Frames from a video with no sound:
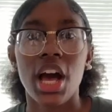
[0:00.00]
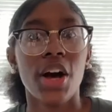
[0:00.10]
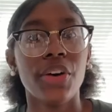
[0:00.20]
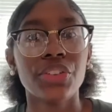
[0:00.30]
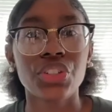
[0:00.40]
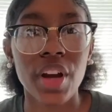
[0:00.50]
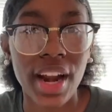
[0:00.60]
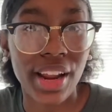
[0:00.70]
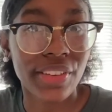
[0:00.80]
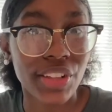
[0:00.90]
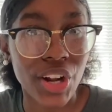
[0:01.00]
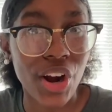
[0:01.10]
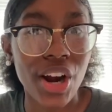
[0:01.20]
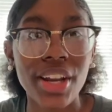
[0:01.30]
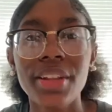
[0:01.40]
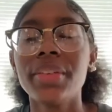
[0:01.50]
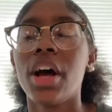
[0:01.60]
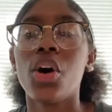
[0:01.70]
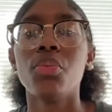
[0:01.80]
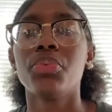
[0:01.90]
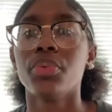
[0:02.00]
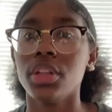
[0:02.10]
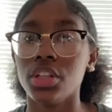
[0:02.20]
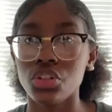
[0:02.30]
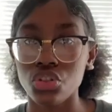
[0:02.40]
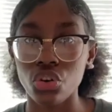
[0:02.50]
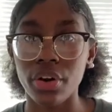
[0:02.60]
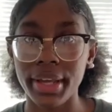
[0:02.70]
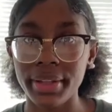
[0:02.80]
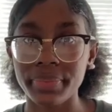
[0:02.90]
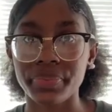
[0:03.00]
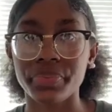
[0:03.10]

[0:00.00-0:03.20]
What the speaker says: of Straight Out of the Garden. I hope you really enjoyed.